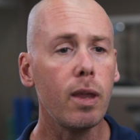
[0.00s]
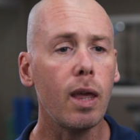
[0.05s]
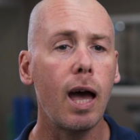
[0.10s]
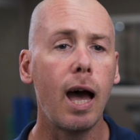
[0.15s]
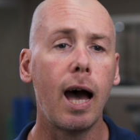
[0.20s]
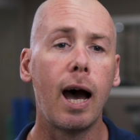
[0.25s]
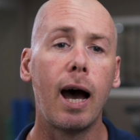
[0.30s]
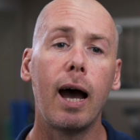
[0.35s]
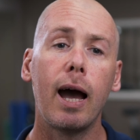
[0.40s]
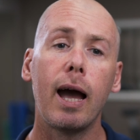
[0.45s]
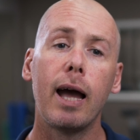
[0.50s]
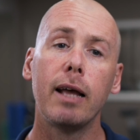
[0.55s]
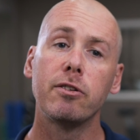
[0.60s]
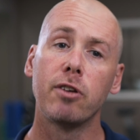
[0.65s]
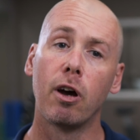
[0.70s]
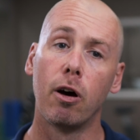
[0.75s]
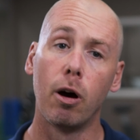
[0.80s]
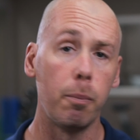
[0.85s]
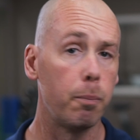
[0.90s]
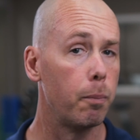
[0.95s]

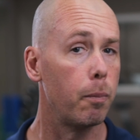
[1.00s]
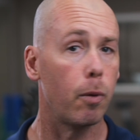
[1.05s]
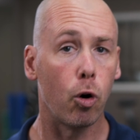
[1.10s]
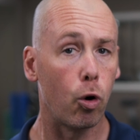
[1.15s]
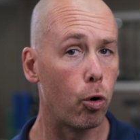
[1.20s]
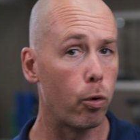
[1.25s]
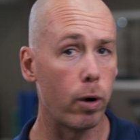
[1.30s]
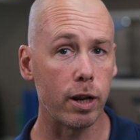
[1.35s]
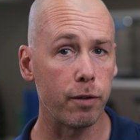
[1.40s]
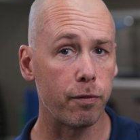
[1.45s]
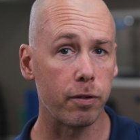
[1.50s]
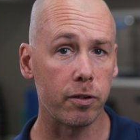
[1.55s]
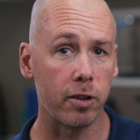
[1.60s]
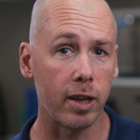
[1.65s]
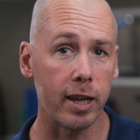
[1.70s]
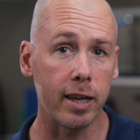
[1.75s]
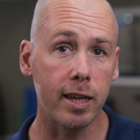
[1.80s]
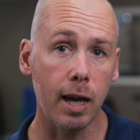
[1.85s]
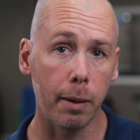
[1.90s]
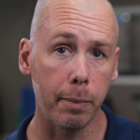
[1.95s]
So I'm already
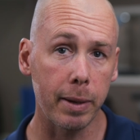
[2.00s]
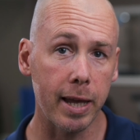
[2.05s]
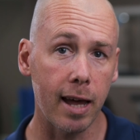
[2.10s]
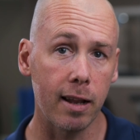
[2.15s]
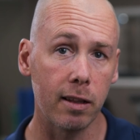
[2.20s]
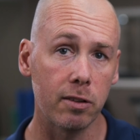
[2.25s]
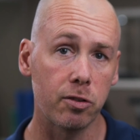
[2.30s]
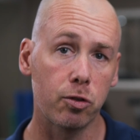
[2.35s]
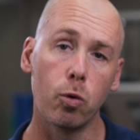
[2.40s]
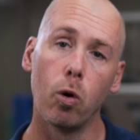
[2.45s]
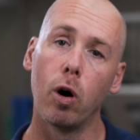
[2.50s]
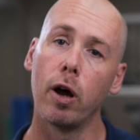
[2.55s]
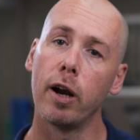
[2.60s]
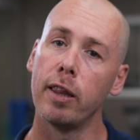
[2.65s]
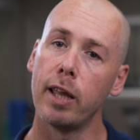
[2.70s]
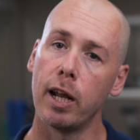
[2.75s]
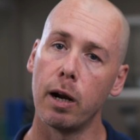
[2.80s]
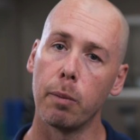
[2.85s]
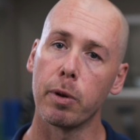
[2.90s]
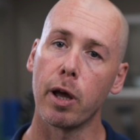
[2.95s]
fatigued coming out of the squat,
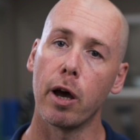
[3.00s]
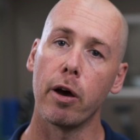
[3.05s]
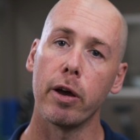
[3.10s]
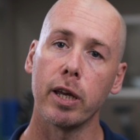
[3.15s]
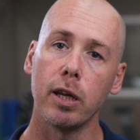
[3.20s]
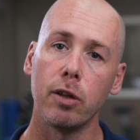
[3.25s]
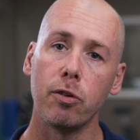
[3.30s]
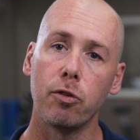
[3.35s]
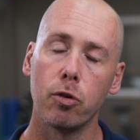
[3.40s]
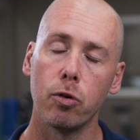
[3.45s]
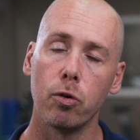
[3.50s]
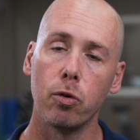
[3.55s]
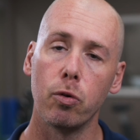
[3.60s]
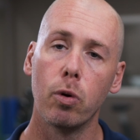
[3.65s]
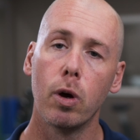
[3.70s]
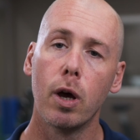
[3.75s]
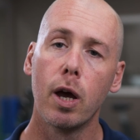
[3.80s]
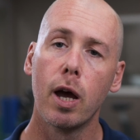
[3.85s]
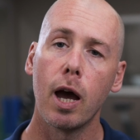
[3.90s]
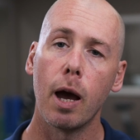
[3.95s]
and then I'm going
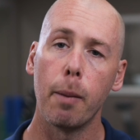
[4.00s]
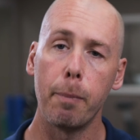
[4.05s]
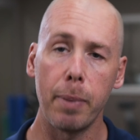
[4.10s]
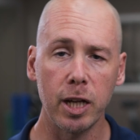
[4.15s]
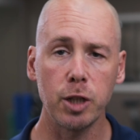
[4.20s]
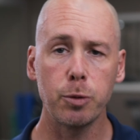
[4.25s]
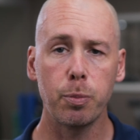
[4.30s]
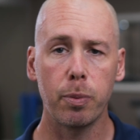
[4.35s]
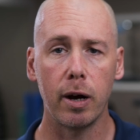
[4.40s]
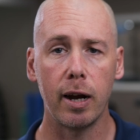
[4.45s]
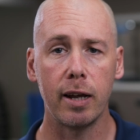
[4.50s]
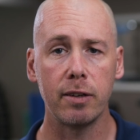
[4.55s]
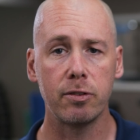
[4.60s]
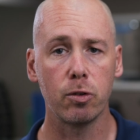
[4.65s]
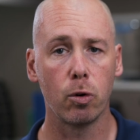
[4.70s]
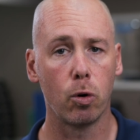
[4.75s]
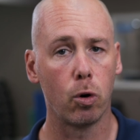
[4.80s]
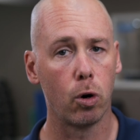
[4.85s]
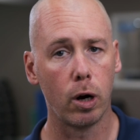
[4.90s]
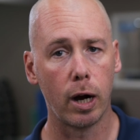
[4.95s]
into a bench press
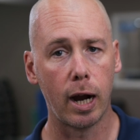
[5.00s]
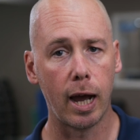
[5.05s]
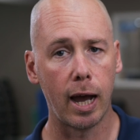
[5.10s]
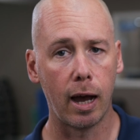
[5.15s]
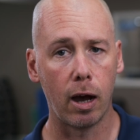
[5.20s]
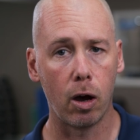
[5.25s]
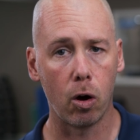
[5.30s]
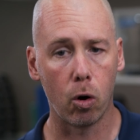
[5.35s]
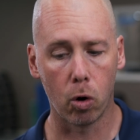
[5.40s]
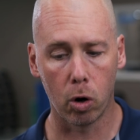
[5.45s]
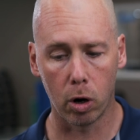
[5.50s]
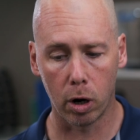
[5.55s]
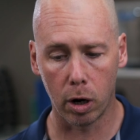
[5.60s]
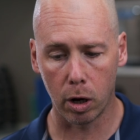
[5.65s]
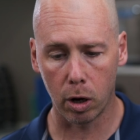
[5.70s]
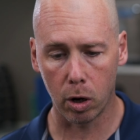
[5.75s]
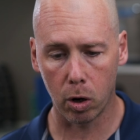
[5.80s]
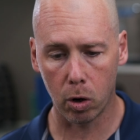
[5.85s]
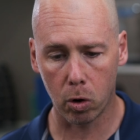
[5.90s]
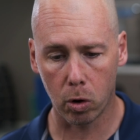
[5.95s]
or
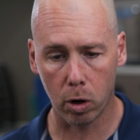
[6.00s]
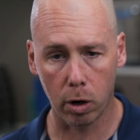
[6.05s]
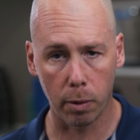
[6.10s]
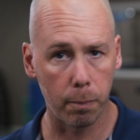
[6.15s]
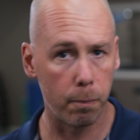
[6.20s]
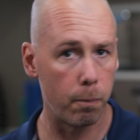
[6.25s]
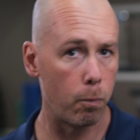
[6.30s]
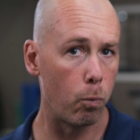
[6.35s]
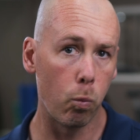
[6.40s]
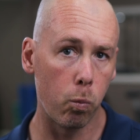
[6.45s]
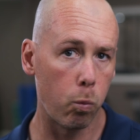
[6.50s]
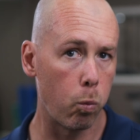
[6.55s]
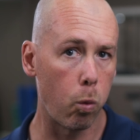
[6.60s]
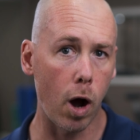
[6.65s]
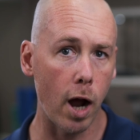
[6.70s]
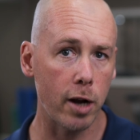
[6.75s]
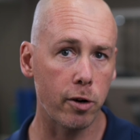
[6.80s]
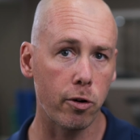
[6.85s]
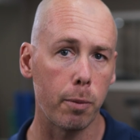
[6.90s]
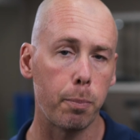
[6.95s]
a
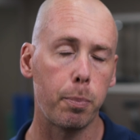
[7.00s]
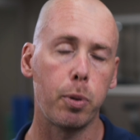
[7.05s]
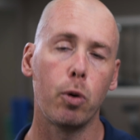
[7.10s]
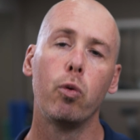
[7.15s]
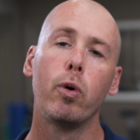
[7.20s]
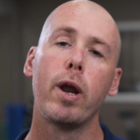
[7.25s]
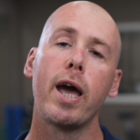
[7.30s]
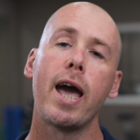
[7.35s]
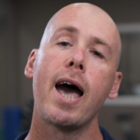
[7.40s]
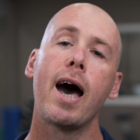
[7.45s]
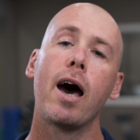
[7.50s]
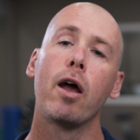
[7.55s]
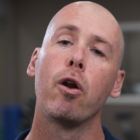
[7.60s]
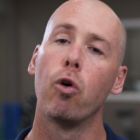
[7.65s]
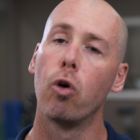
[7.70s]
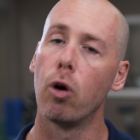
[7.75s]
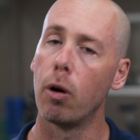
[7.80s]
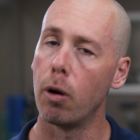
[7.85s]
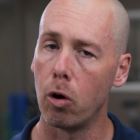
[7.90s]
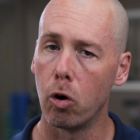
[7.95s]
wide grip pull down
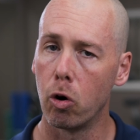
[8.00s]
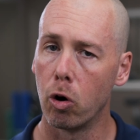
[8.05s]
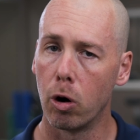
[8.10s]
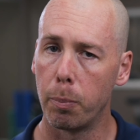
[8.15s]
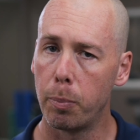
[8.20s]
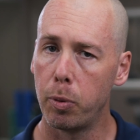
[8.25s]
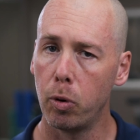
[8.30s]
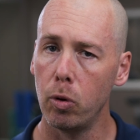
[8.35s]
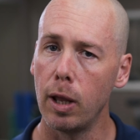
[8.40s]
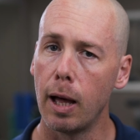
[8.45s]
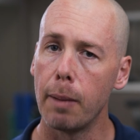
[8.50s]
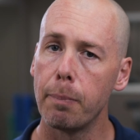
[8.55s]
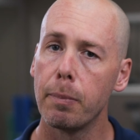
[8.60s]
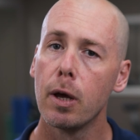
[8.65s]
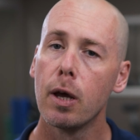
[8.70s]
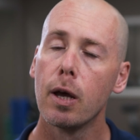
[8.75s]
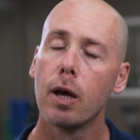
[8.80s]
or a pull up,